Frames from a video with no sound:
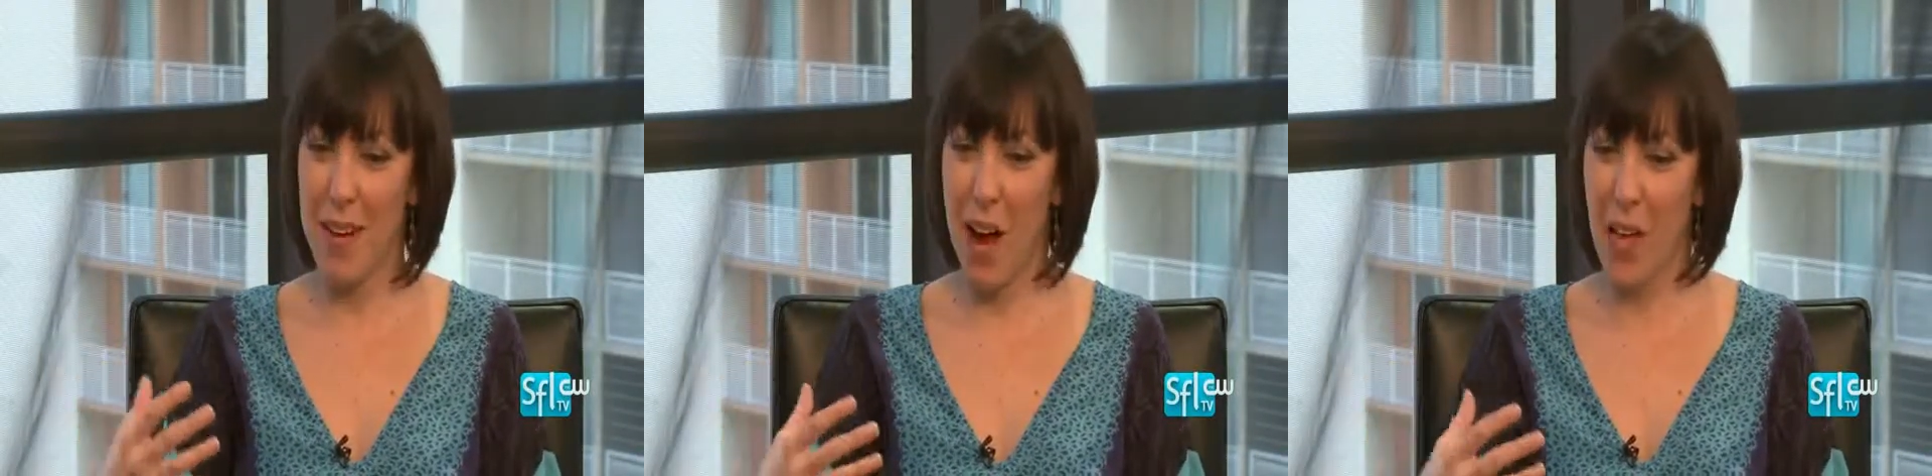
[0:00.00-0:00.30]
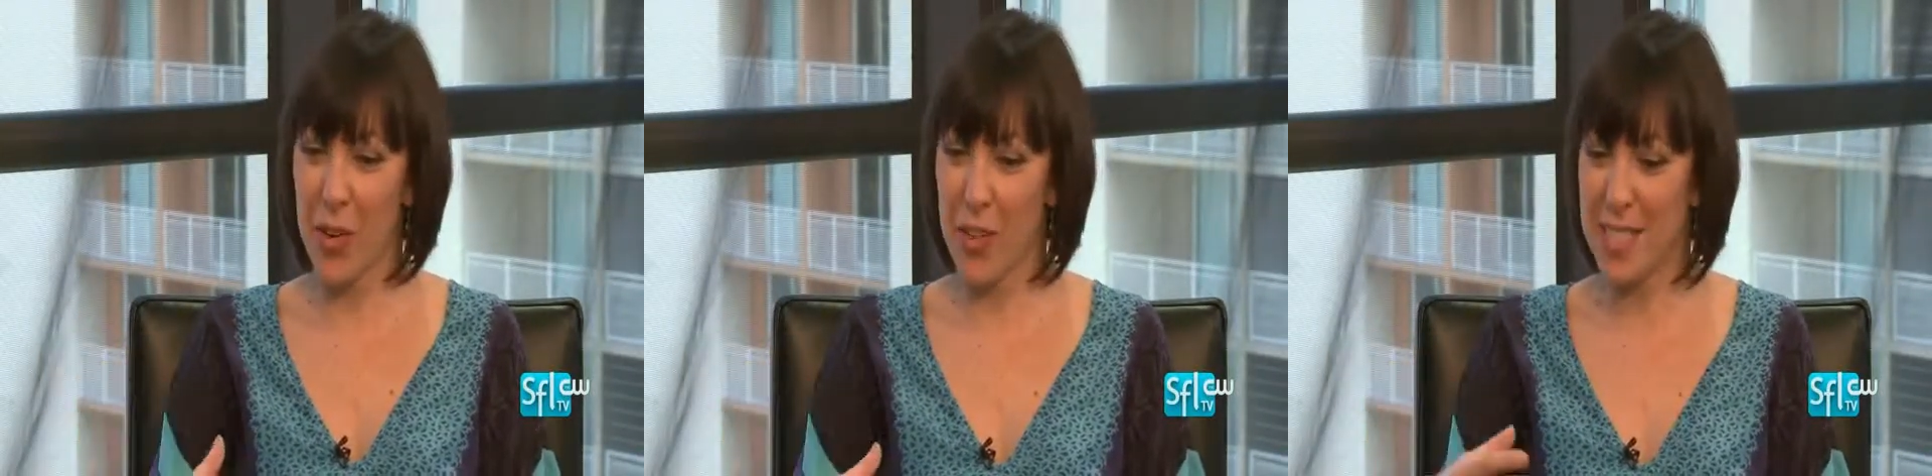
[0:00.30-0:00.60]

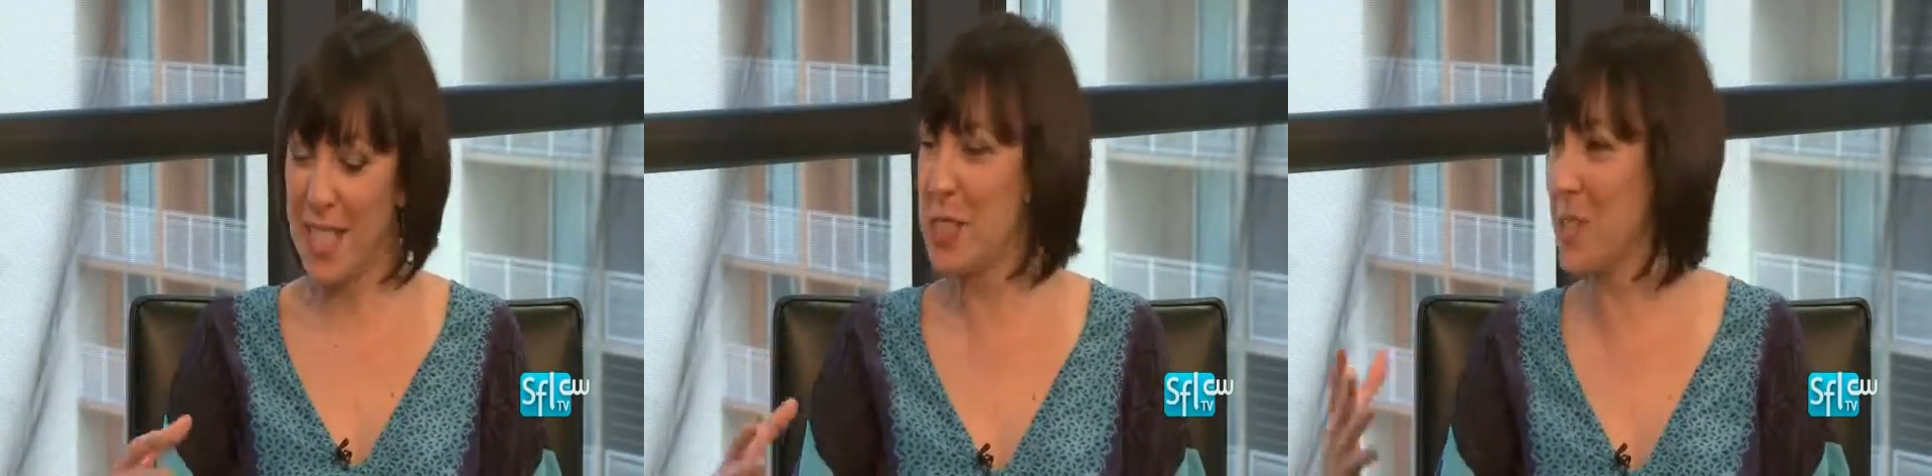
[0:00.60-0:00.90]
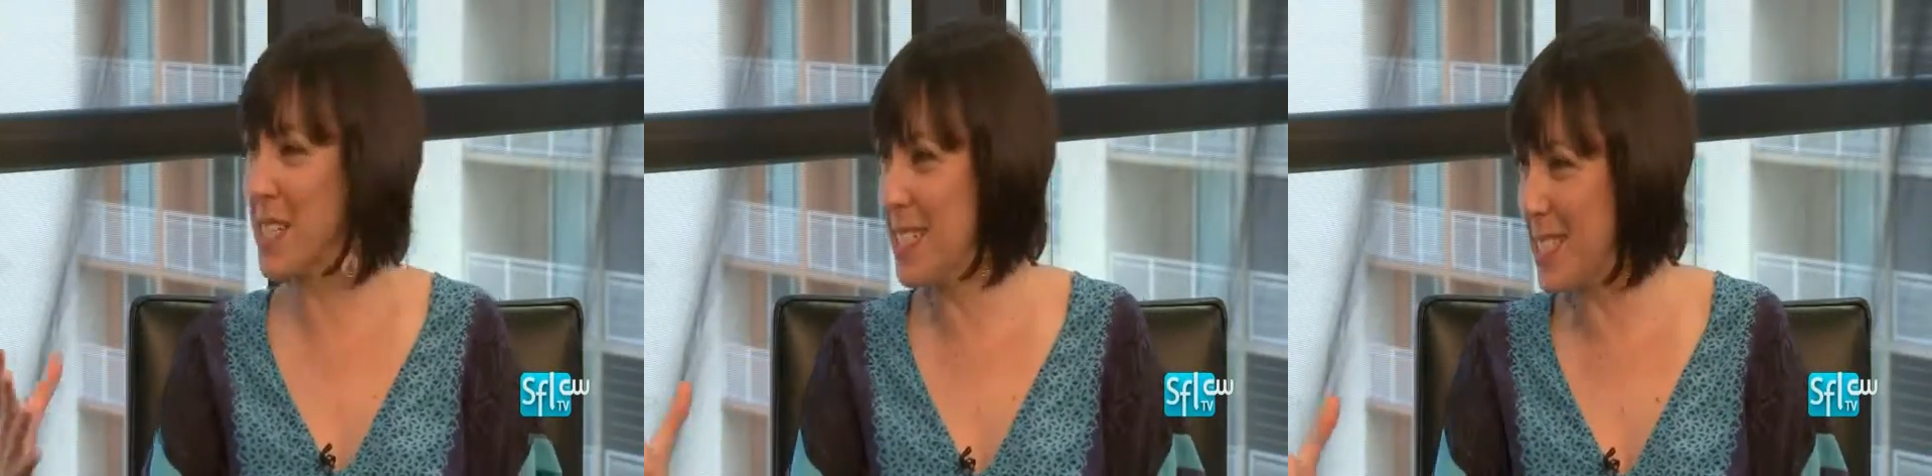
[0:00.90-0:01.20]
other
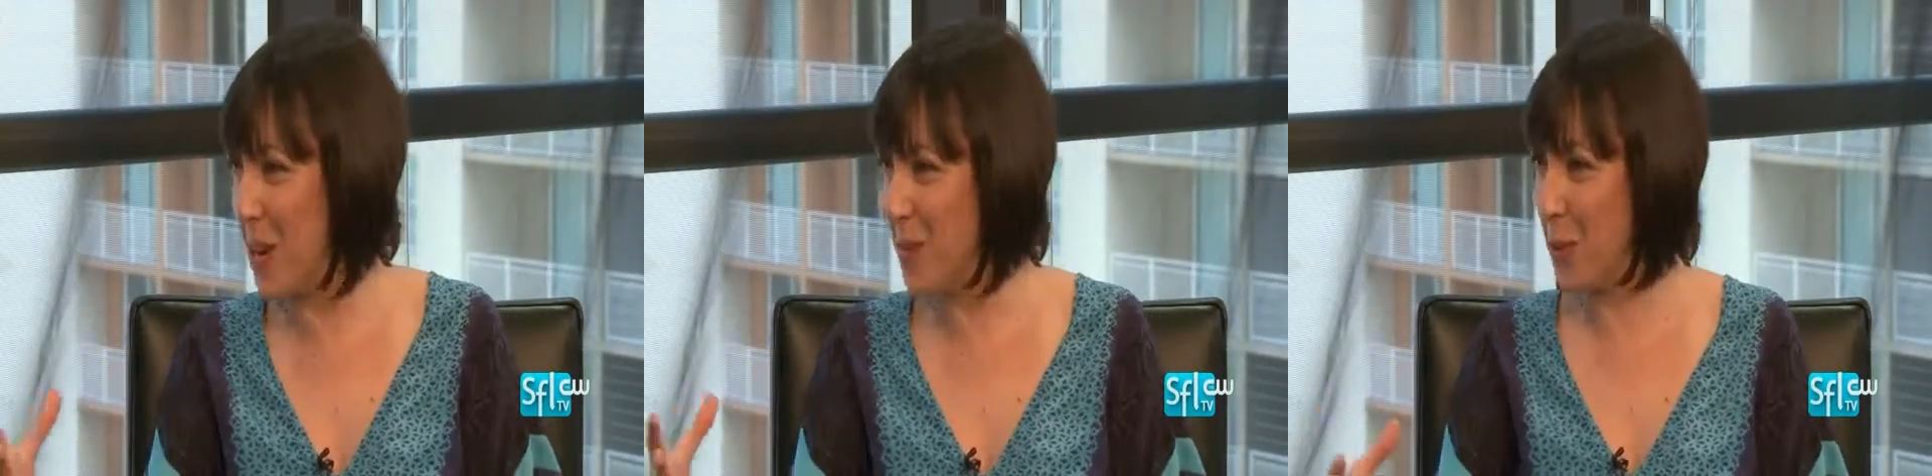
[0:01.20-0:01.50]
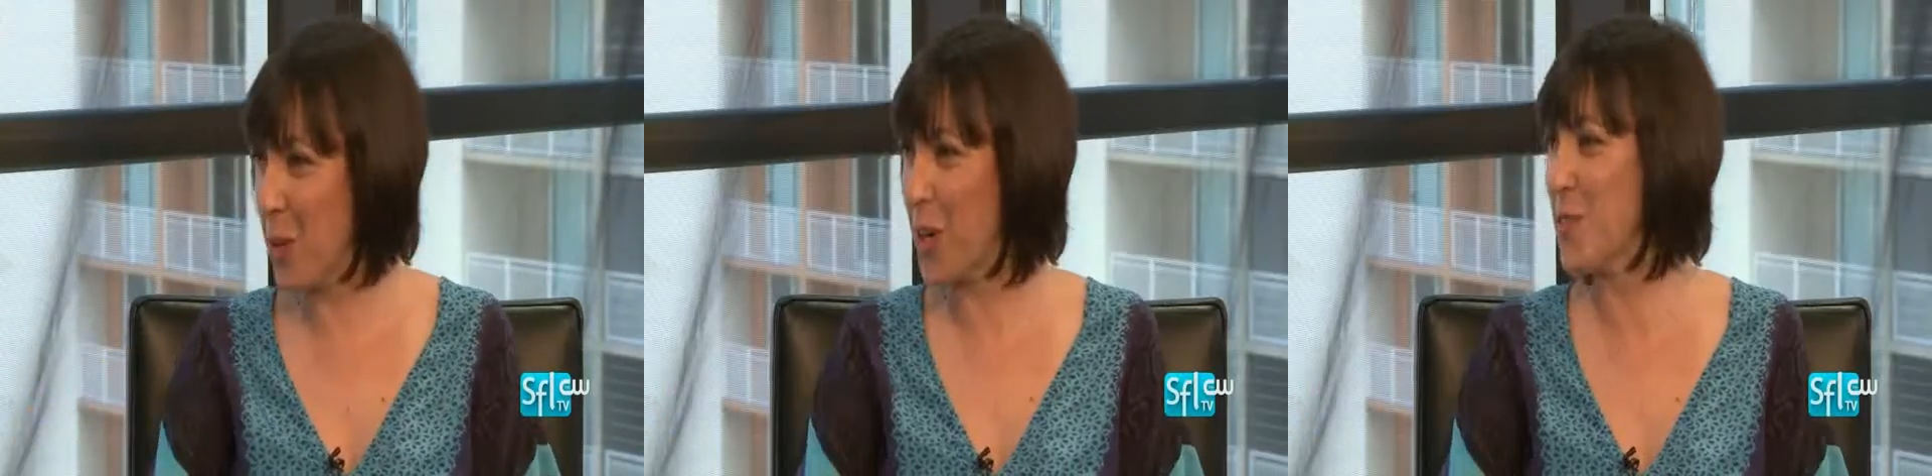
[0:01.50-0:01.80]
districts in South Florida,